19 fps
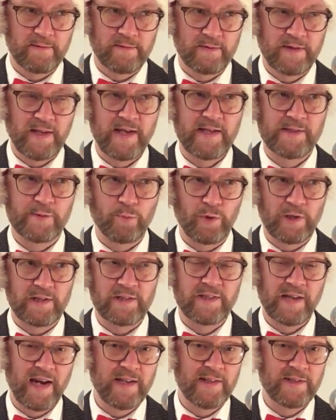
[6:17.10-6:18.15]
taste will
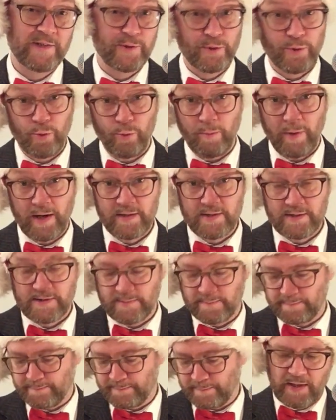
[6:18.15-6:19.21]
change too much.
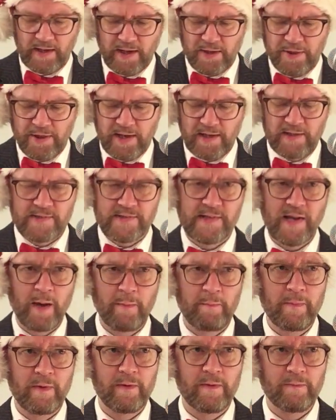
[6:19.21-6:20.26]
I think
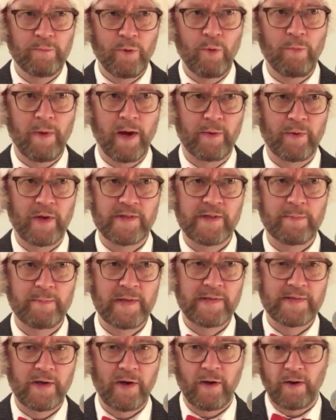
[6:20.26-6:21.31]
some Mumma
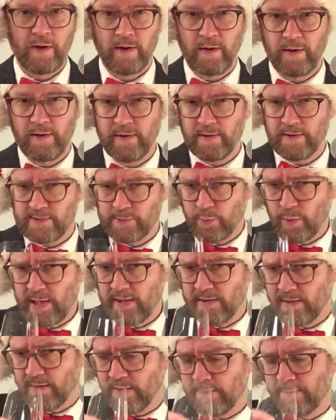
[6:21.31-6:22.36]
recipes are
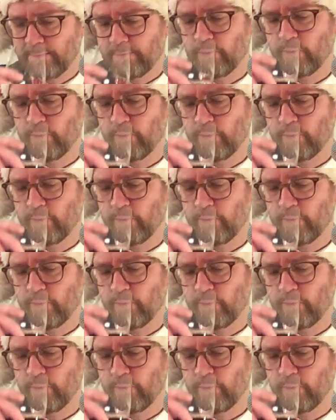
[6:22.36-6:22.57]
sweeter.